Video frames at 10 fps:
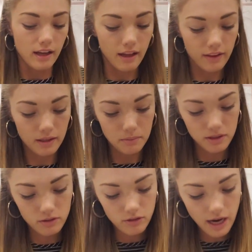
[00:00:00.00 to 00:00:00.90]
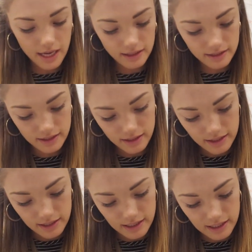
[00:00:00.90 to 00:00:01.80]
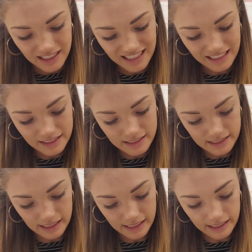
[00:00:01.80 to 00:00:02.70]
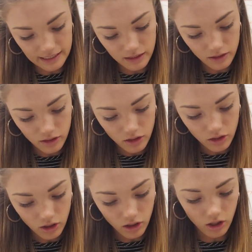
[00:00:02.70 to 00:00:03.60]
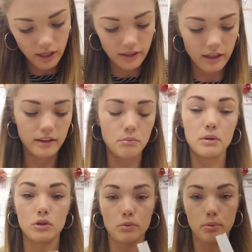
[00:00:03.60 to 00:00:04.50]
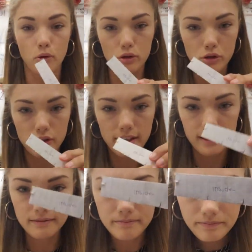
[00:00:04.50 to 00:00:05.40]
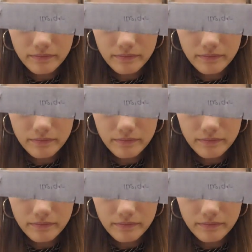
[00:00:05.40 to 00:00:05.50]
And then I'm gonna write inside on the middle portion.